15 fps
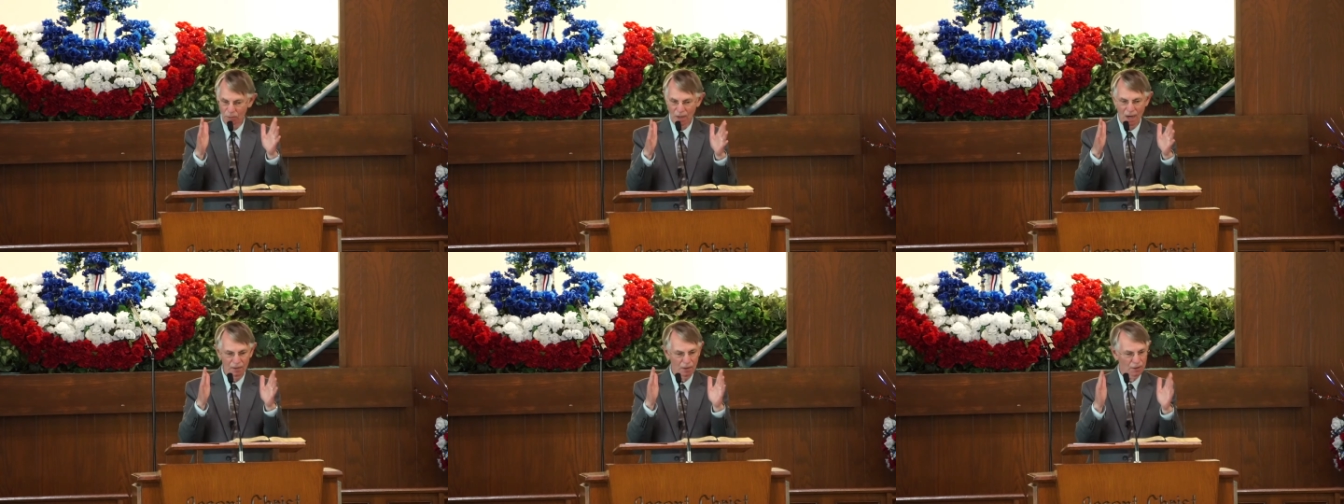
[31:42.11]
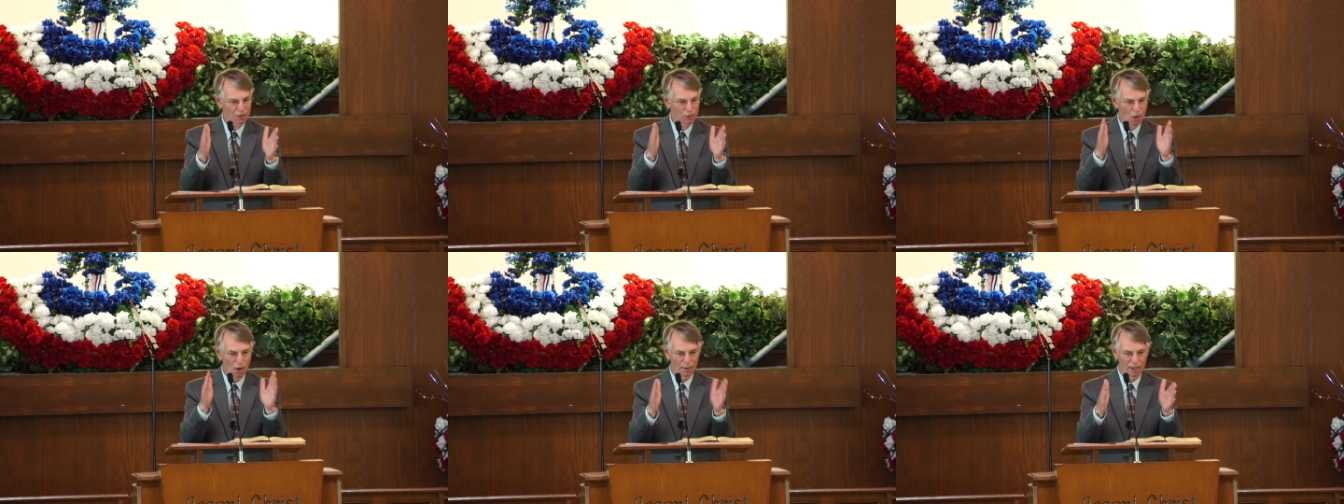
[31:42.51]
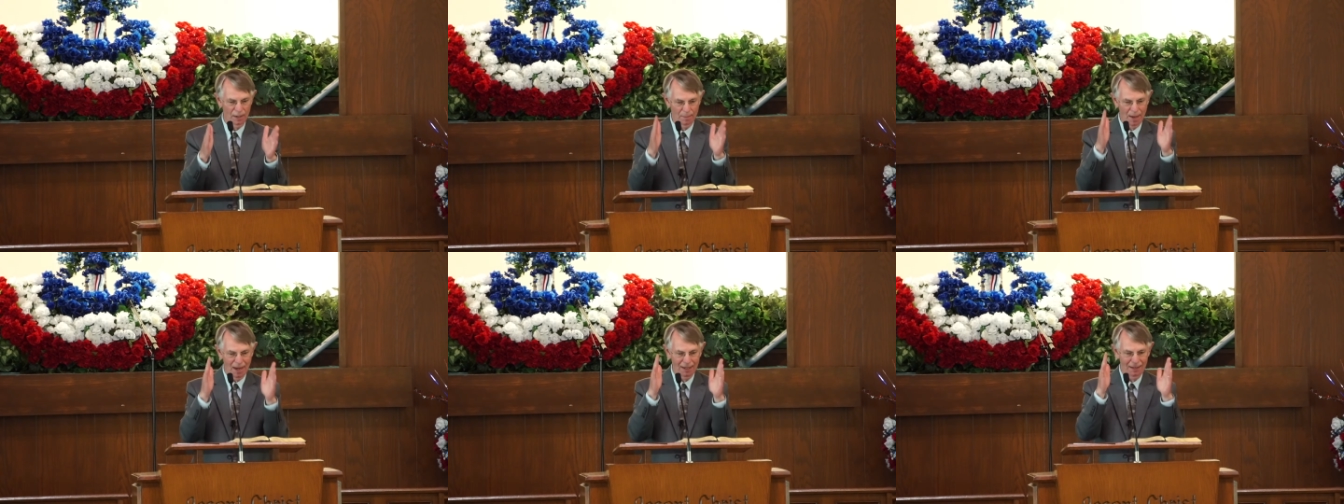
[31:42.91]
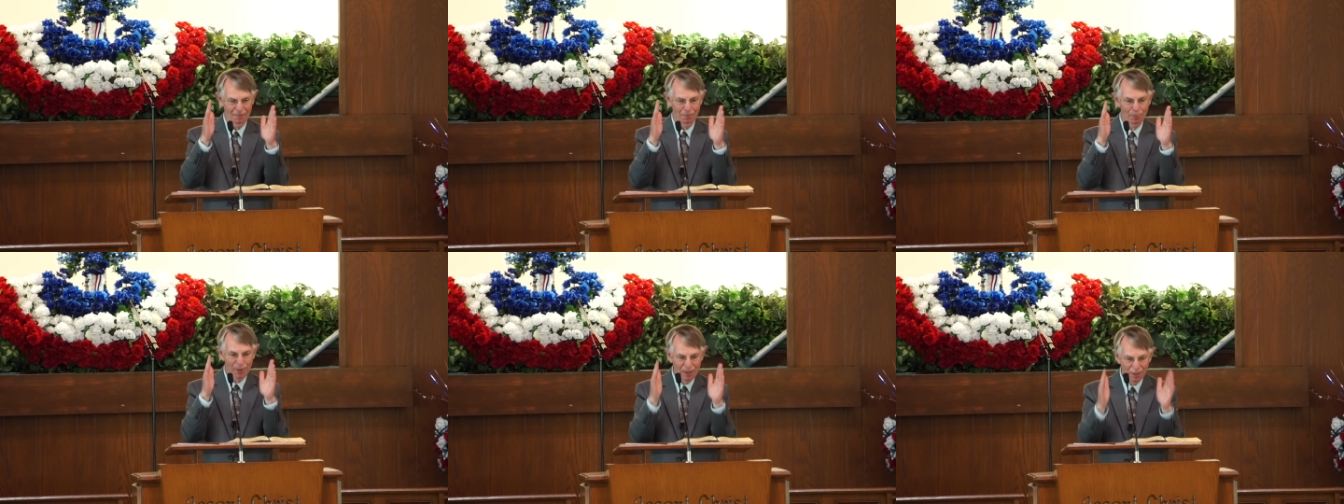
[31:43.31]
We're not just talking
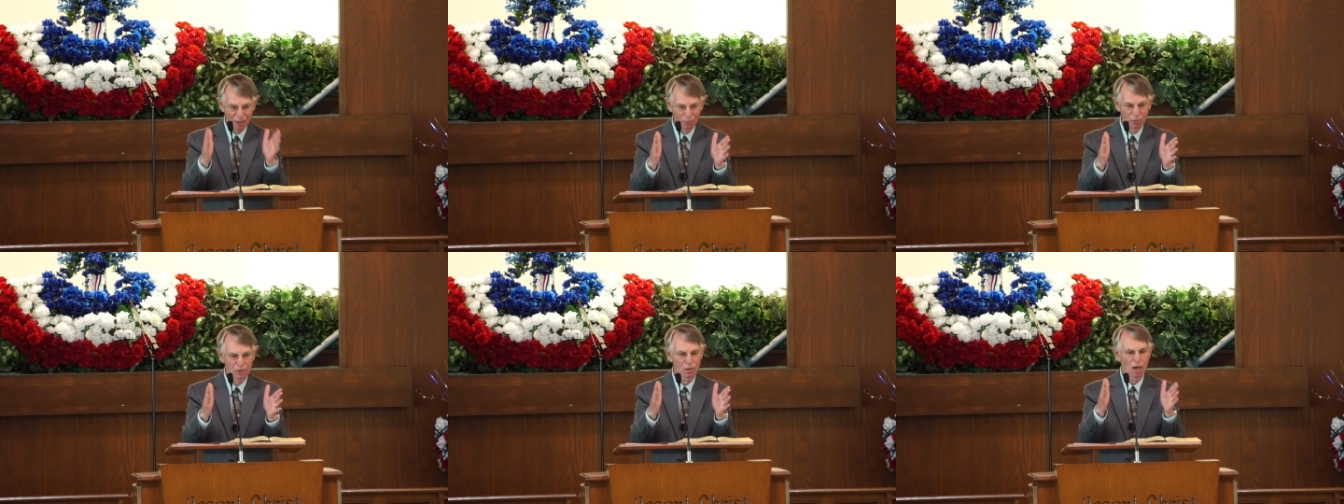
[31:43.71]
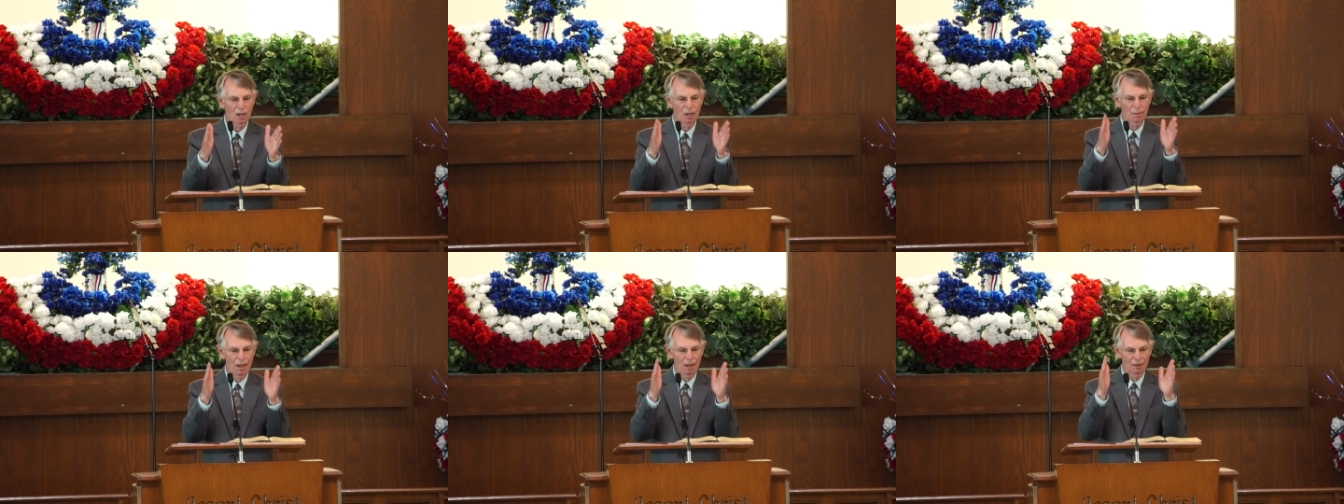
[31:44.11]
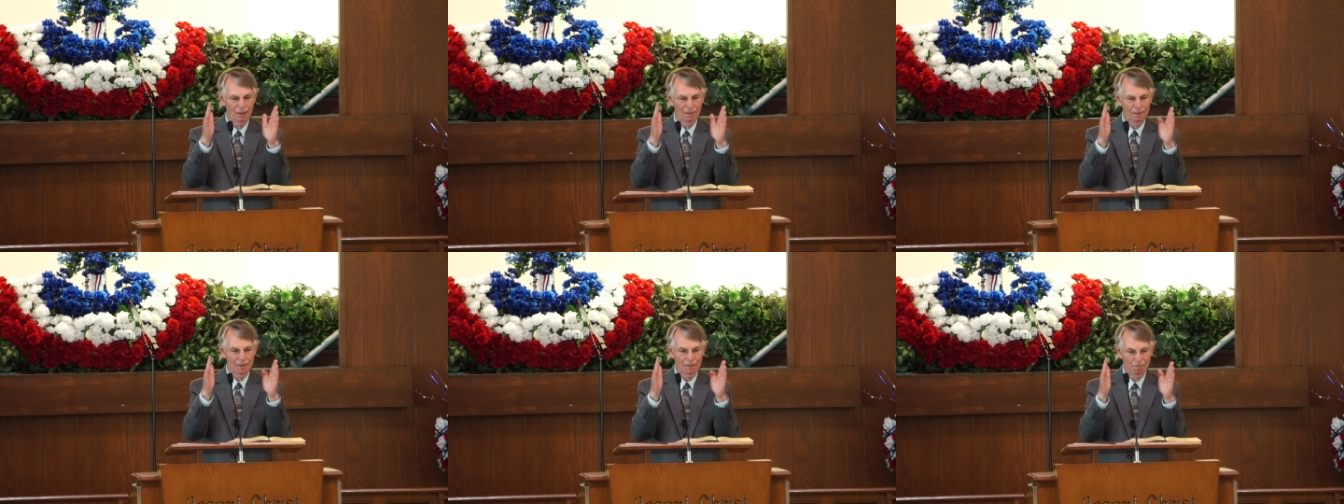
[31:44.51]
about beer, we're talking about